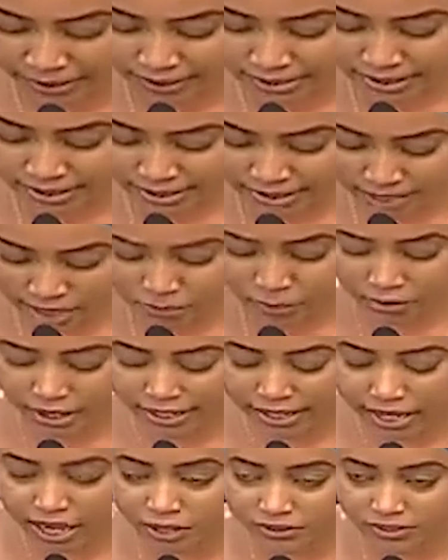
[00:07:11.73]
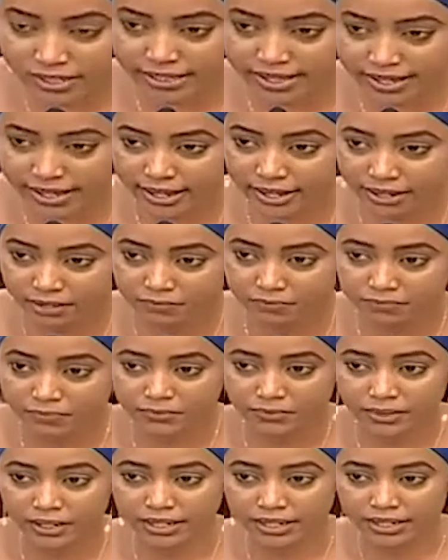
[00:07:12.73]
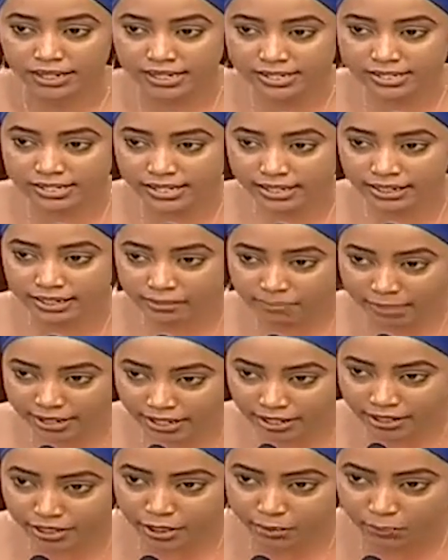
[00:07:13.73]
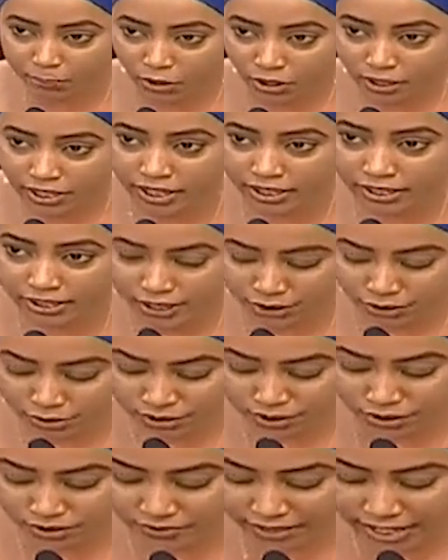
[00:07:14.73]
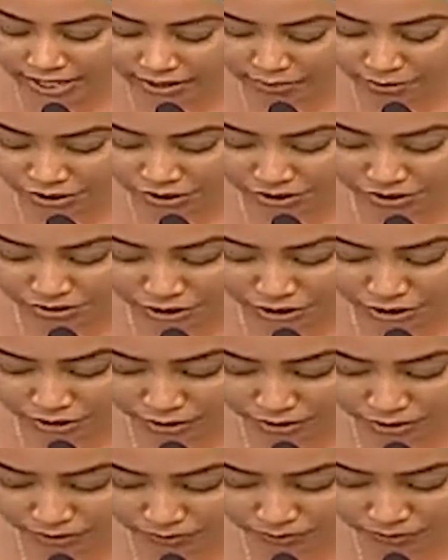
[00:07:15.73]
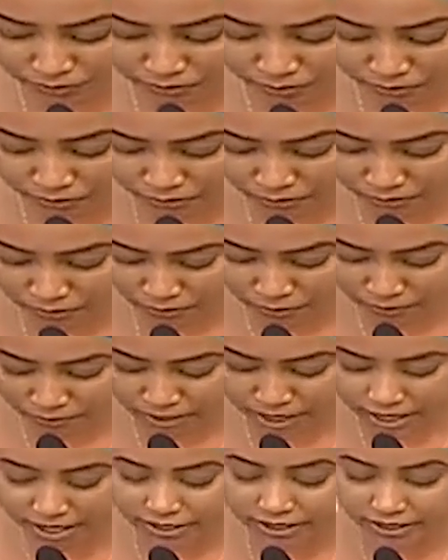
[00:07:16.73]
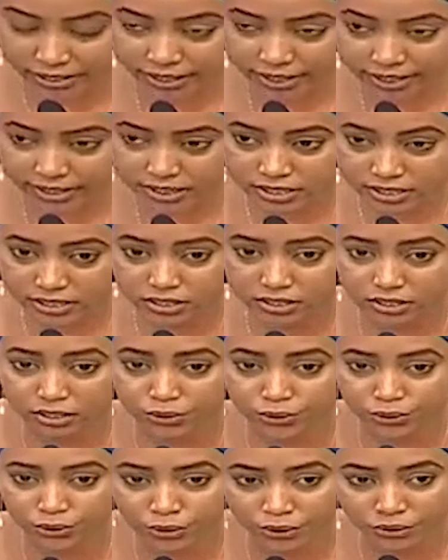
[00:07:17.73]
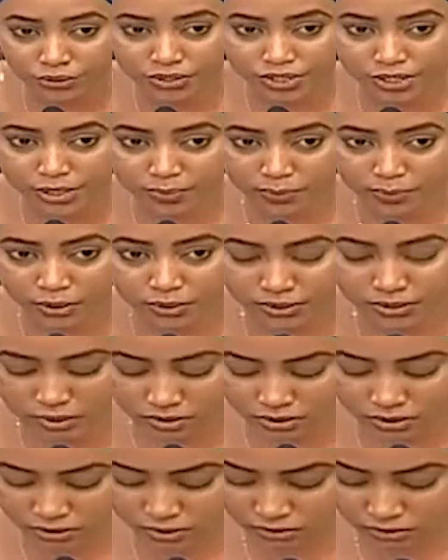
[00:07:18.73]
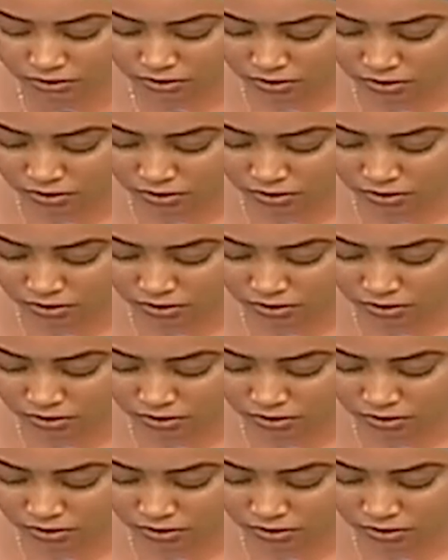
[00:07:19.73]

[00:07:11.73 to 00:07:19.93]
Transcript: Someone out there is deliberately poking the nose of the administration, and yet no response.